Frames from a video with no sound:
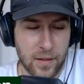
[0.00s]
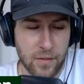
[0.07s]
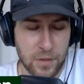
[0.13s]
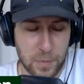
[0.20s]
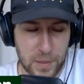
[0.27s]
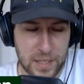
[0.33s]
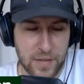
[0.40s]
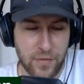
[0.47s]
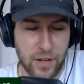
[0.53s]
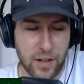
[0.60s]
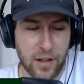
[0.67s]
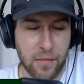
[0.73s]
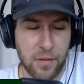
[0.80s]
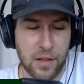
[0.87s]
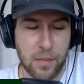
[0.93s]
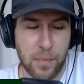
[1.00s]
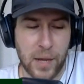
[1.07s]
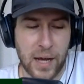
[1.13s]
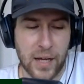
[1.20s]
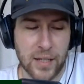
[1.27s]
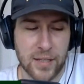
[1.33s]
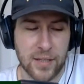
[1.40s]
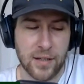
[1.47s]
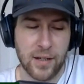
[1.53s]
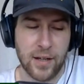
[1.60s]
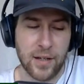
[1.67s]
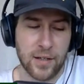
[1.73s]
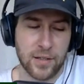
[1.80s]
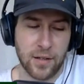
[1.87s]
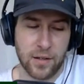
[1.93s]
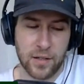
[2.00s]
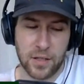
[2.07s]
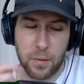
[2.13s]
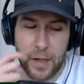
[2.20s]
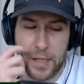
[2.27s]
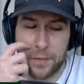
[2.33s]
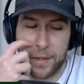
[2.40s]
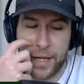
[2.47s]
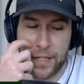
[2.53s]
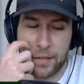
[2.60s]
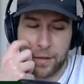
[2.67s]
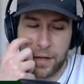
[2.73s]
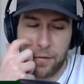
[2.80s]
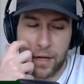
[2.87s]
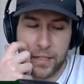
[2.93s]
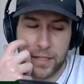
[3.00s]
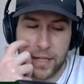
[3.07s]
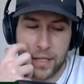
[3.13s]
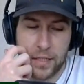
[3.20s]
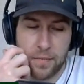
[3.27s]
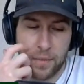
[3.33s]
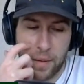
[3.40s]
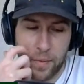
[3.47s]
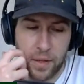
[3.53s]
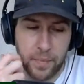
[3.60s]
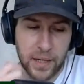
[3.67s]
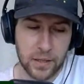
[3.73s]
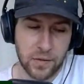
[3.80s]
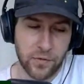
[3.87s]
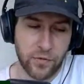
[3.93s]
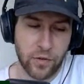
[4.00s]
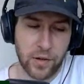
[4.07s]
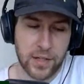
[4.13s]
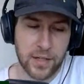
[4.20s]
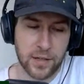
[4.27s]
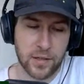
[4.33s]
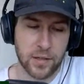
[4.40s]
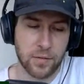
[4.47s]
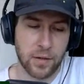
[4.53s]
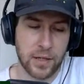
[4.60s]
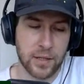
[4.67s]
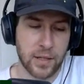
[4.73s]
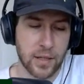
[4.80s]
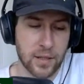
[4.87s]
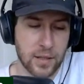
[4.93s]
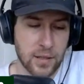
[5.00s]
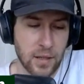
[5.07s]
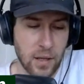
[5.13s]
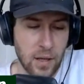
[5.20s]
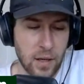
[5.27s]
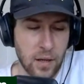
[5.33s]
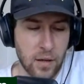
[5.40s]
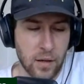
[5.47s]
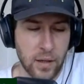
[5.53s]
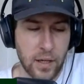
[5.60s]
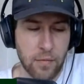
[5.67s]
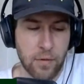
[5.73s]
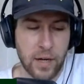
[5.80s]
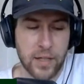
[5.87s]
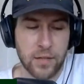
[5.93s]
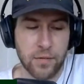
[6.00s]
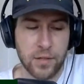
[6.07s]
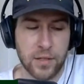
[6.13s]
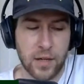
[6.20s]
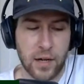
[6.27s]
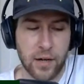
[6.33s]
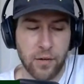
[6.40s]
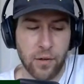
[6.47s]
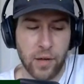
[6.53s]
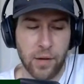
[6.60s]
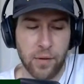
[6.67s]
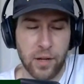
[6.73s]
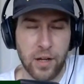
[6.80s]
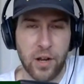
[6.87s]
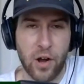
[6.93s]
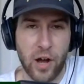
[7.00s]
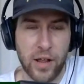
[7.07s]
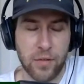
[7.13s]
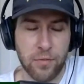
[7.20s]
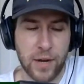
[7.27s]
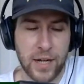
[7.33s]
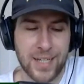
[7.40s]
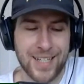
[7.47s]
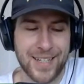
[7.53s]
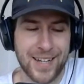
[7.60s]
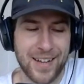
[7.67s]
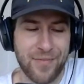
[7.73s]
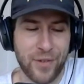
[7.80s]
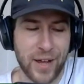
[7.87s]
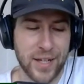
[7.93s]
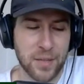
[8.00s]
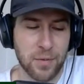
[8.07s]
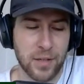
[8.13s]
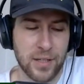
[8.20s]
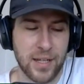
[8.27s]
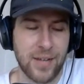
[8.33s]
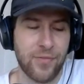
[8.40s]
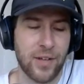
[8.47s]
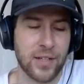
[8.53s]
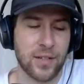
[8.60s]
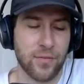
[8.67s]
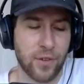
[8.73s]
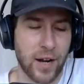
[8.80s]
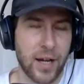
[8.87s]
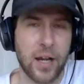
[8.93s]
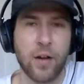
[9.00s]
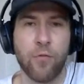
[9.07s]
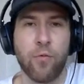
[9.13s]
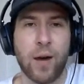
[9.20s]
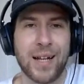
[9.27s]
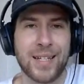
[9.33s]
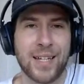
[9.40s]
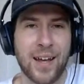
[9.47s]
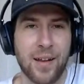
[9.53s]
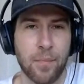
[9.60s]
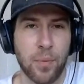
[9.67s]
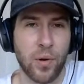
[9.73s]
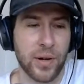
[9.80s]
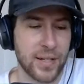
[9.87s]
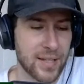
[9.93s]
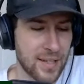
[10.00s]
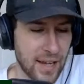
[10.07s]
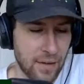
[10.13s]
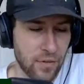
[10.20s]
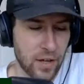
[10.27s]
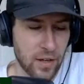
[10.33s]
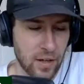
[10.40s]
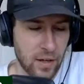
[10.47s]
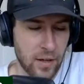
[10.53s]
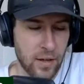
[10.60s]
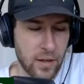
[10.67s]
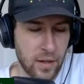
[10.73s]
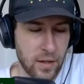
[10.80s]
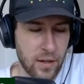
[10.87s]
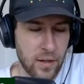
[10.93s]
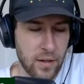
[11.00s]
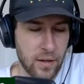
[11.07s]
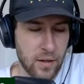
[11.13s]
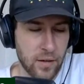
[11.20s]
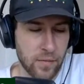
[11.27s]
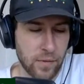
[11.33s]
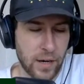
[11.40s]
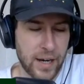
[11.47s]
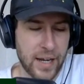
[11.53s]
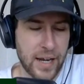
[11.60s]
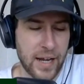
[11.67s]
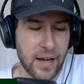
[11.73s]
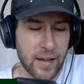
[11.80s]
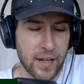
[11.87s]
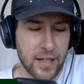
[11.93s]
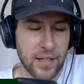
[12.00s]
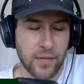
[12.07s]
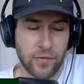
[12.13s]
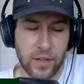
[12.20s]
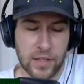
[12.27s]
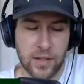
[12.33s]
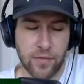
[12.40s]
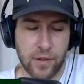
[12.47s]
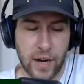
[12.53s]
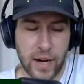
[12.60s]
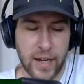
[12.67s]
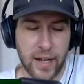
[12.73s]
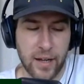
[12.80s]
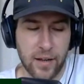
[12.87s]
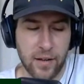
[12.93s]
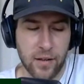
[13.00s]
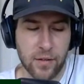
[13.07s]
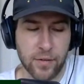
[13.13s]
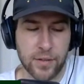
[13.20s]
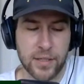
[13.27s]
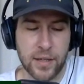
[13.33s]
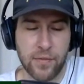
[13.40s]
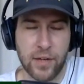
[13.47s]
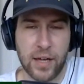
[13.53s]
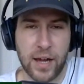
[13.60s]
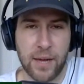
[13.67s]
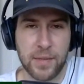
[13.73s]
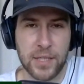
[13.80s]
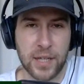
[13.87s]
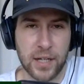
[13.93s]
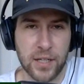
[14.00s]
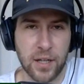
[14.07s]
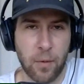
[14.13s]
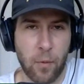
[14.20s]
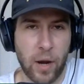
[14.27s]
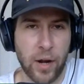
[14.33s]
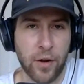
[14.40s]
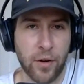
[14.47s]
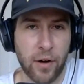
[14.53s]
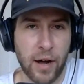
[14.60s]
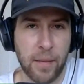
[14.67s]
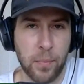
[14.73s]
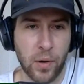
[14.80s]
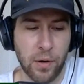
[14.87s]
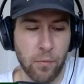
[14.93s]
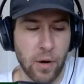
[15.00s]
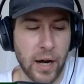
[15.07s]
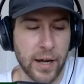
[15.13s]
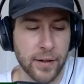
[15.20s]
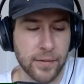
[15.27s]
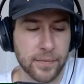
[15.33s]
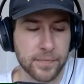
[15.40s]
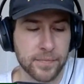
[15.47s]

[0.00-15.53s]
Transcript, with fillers: or specifically with the Bucks, so in the 2020-21 season, remember the Bucks were 46 and 26 on their way to a title. They were the ninth ranked defense with a defensive rating of 110.7. Right now, their defensive rating through seven games is actually 109.1.